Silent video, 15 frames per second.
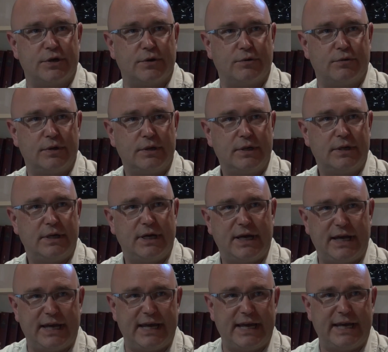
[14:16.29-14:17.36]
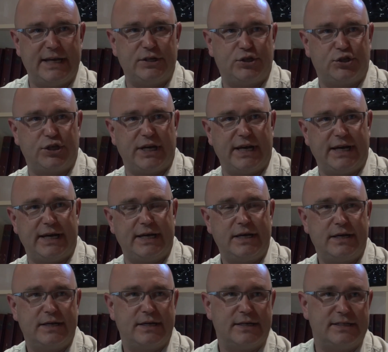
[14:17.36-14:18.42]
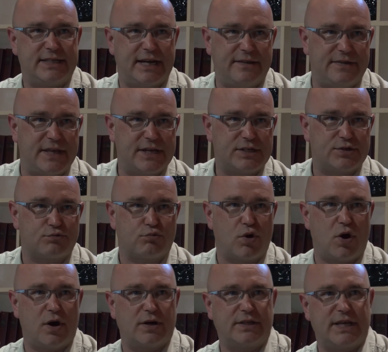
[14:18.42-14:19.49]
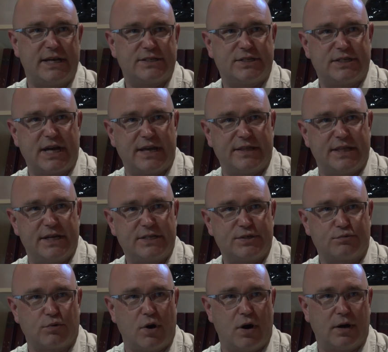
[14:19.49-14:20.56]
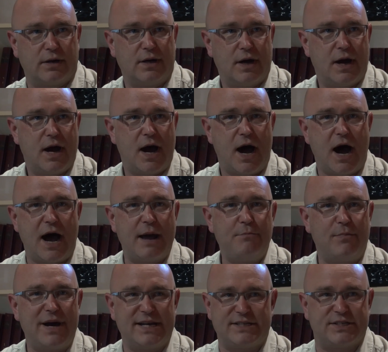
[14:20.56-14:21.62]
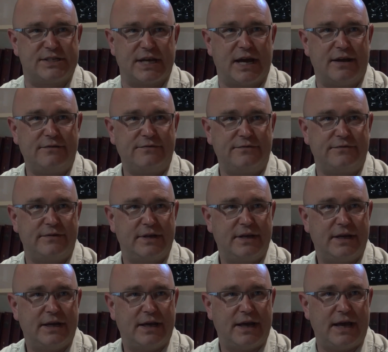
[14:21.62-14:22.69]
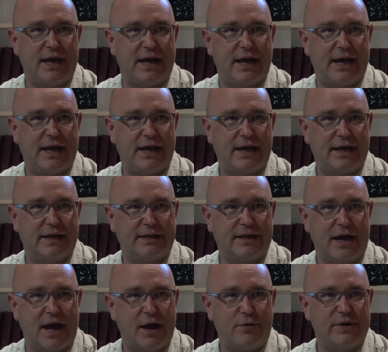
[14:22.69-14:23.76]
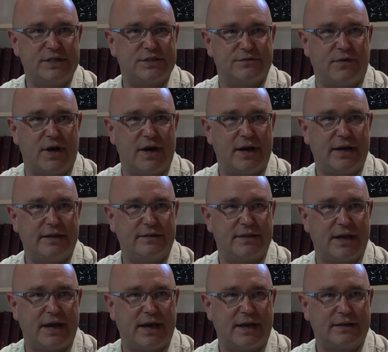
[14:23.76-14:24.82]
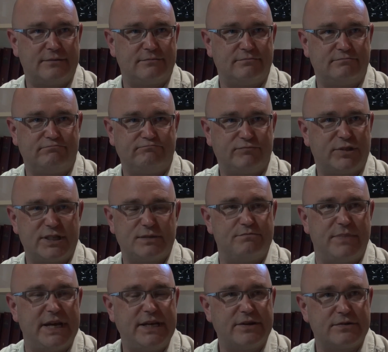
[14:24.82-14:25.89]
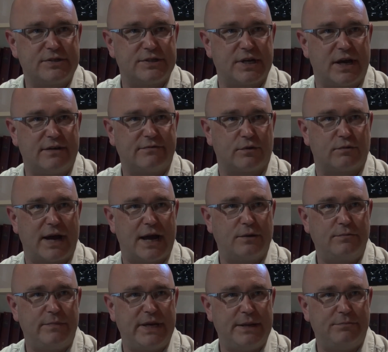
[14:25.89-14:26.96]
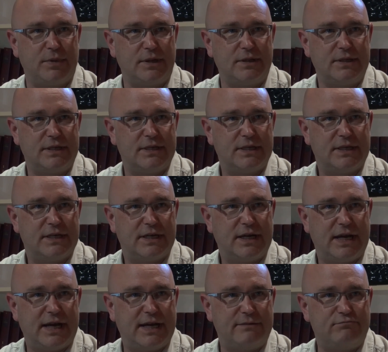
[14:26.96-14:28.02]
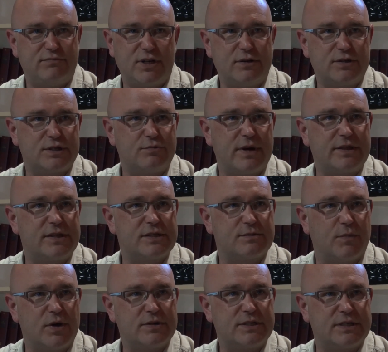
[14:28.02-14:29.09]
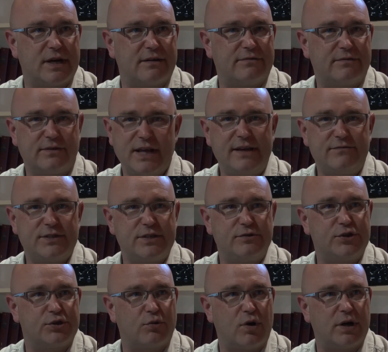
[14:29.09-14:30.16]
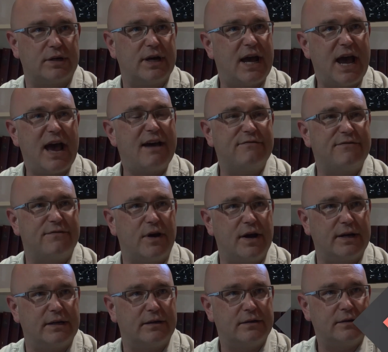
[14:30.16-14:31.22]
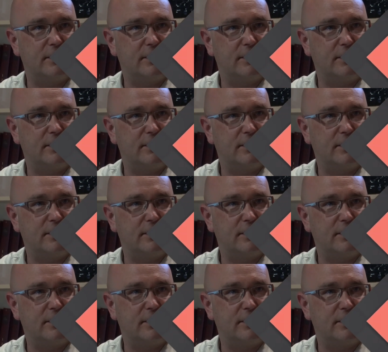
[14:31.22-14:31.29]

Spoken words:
to he, she did this wrong, they said this wrong. I'm myself, and I always find that just be yourself around people and don't sweat the small stuff. Life's too short, have fun.